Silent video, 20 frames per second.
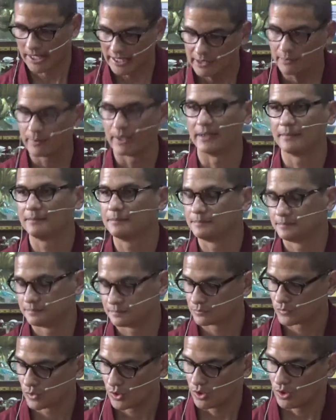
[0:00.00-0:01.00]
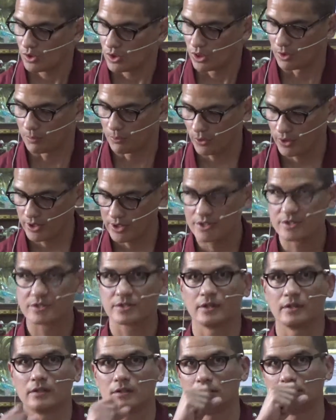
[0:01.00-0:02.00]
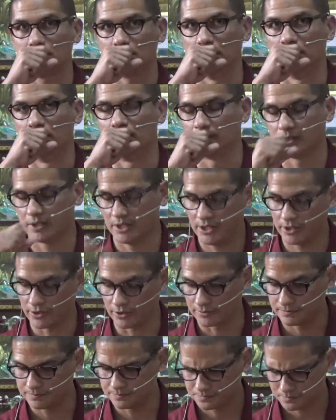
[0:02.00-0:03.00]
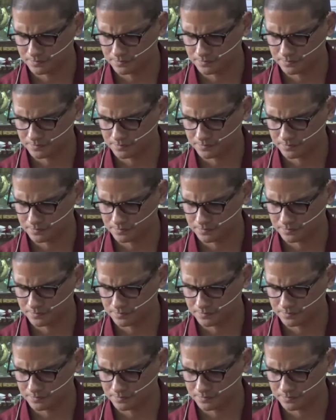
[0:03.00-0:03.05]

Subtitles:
Anyway, the point is here,